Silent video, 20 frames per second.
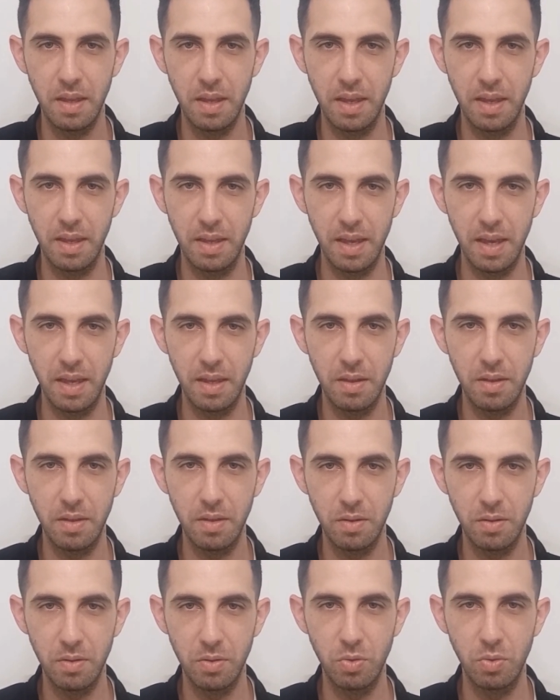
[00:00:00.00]
And then,
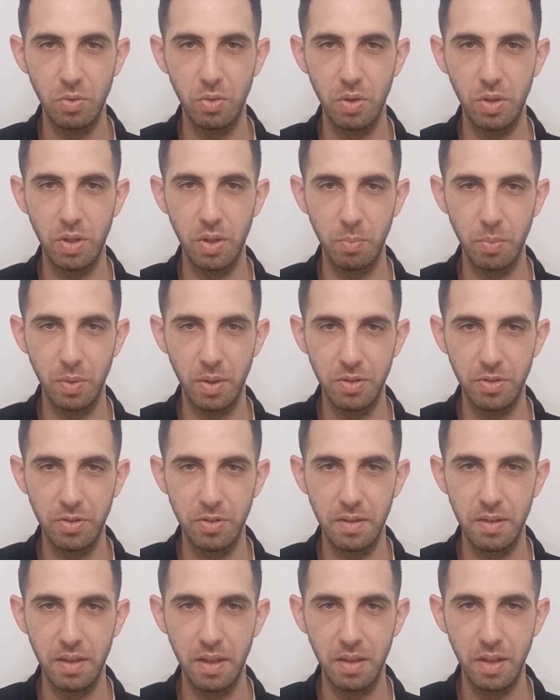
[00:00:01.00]
through your
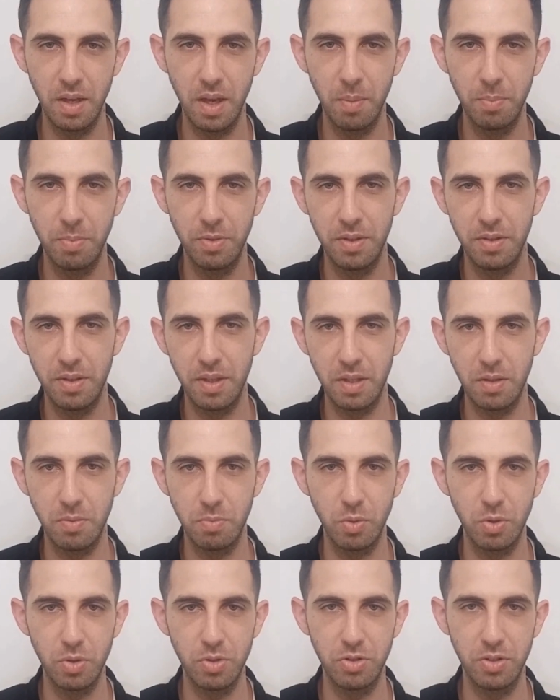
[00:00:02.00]
earbuds, that calm synthetic
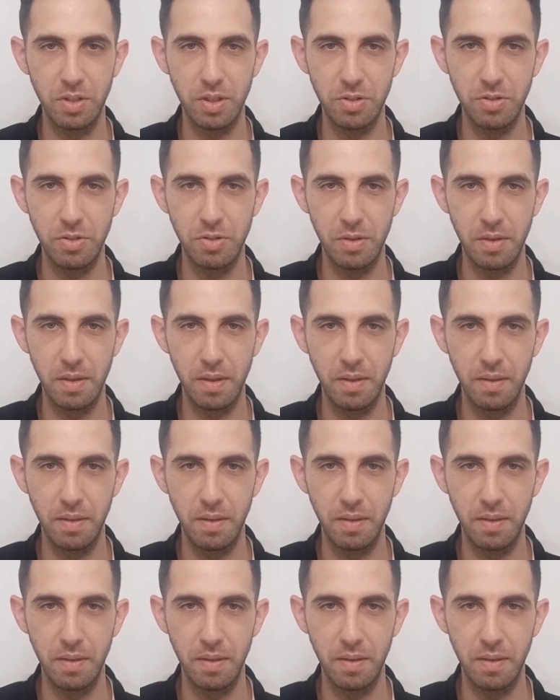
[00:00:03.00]
voice says,